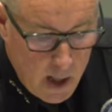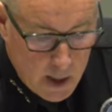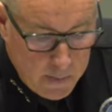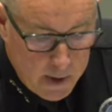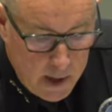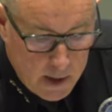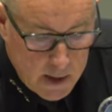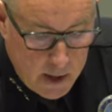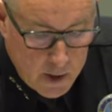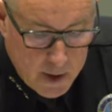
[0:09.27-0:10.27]
The LAPD
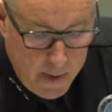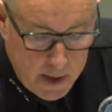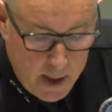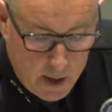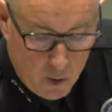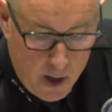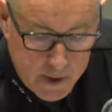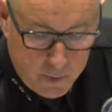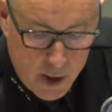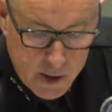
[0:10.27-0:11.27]
continues to maintain a
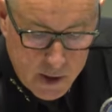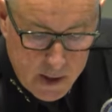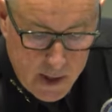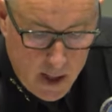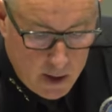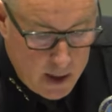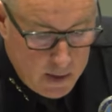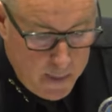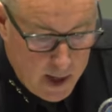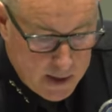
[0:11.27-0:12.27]
crime suppression detail
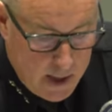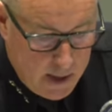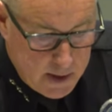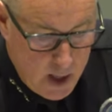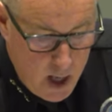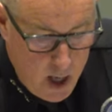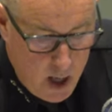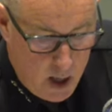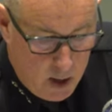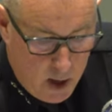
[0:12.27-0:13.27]
in the Palisades
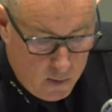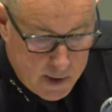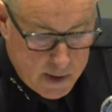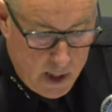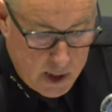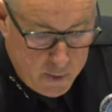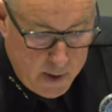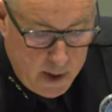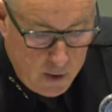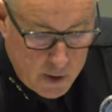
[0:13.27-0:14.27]
along with
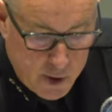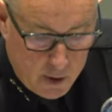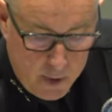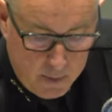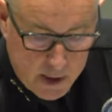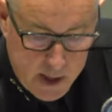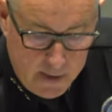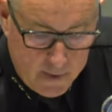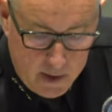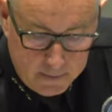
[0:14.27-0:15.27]
CHP to ensure public
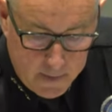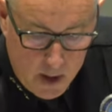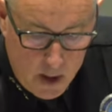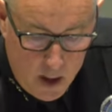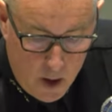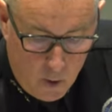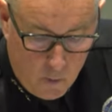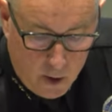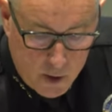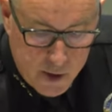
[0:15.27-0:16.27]
safety.
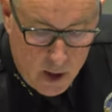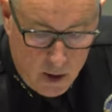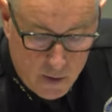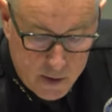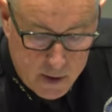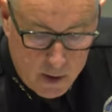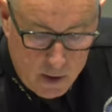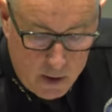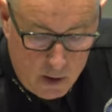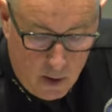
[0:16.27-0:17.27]
We urge those,
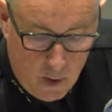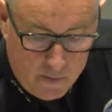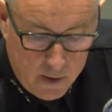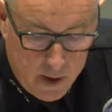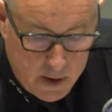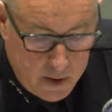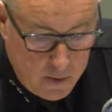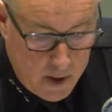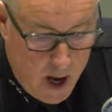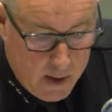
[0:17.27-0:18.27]
however, that
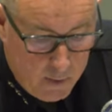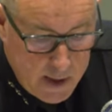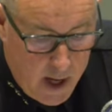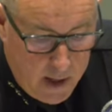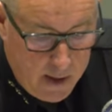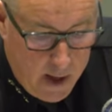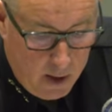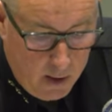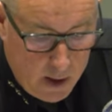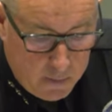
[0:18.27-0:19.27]
do not reside in
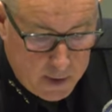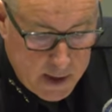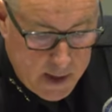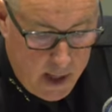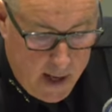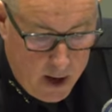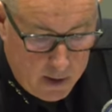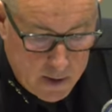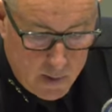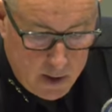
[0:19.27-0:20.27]
that area to please stay
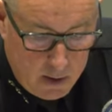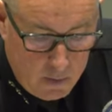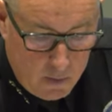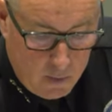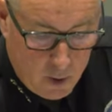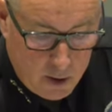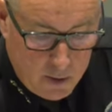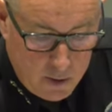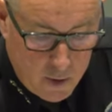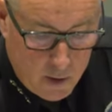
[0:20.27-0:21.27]
out as we work
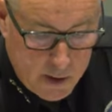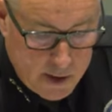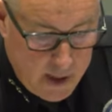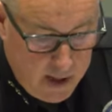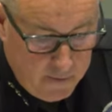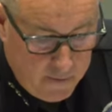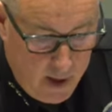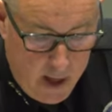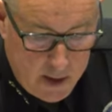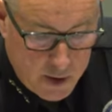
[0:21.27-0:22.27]
towards a
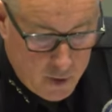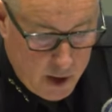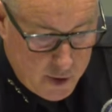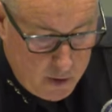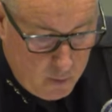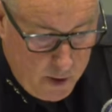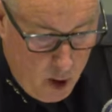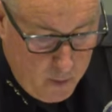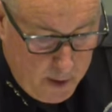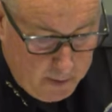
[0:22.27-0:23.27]
safe and structured
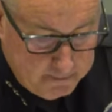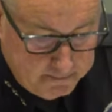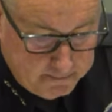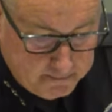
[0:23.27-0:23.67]
reopening.